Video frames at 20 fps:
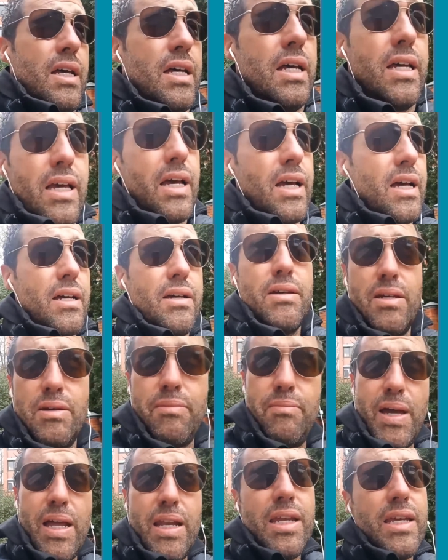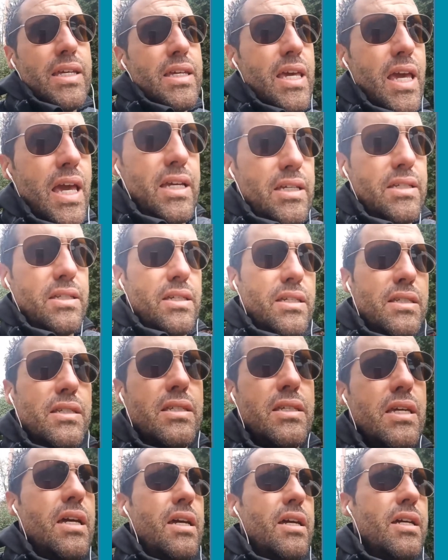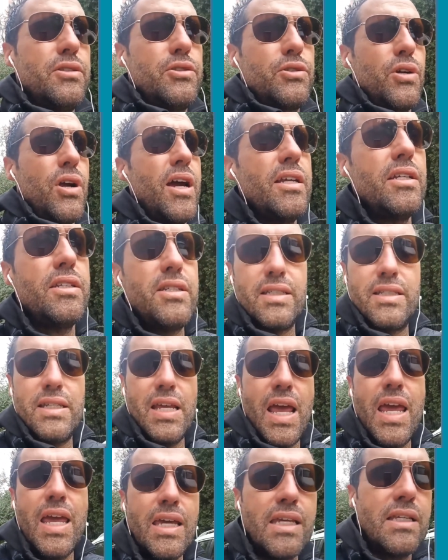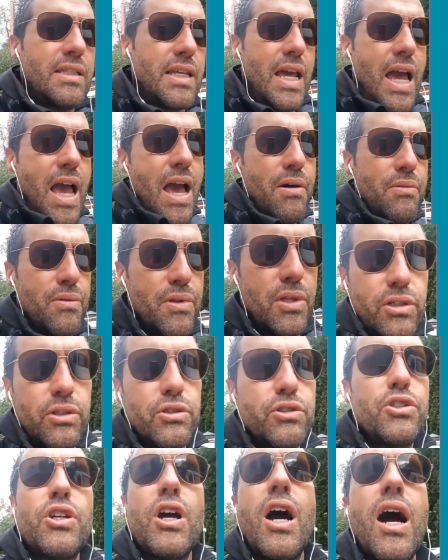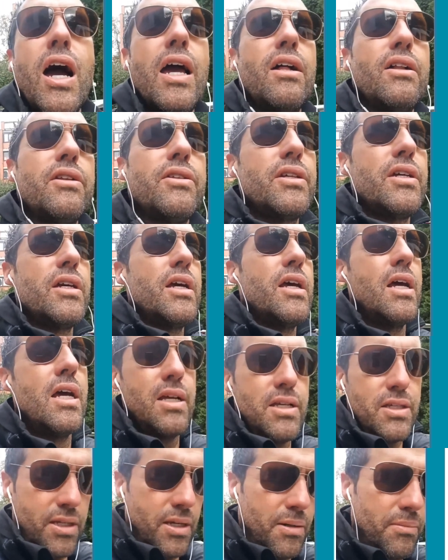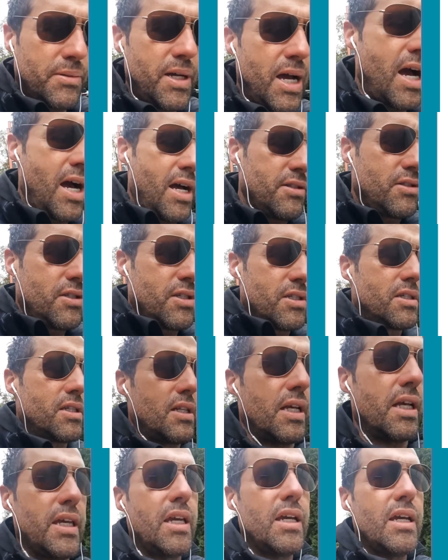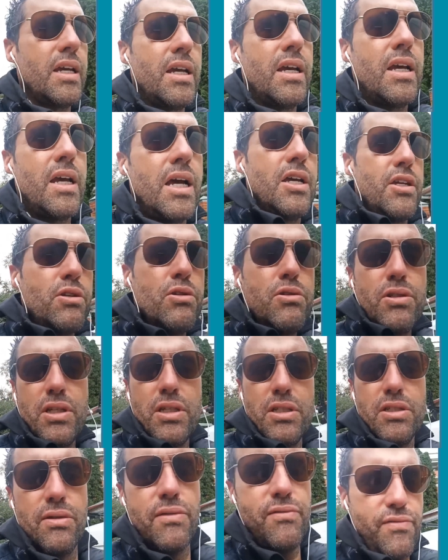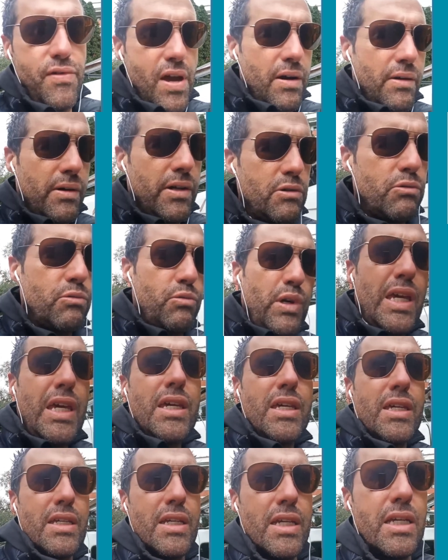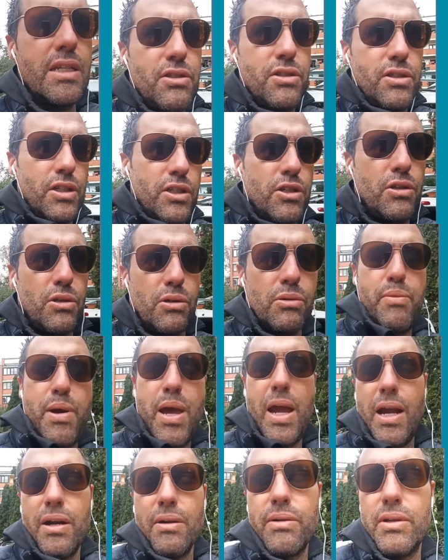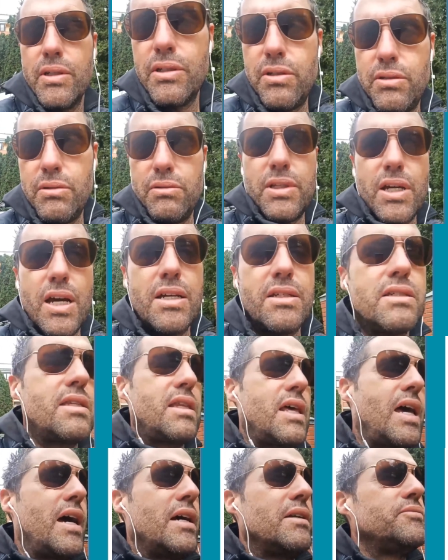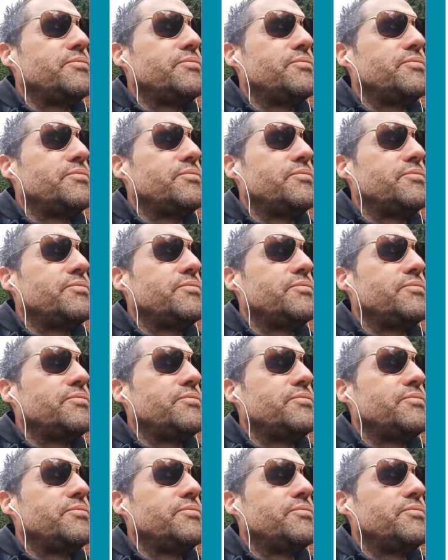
eh, in many cases, trying to take down their child subconsciously. Usually it's a very weak and insecure parent who does that.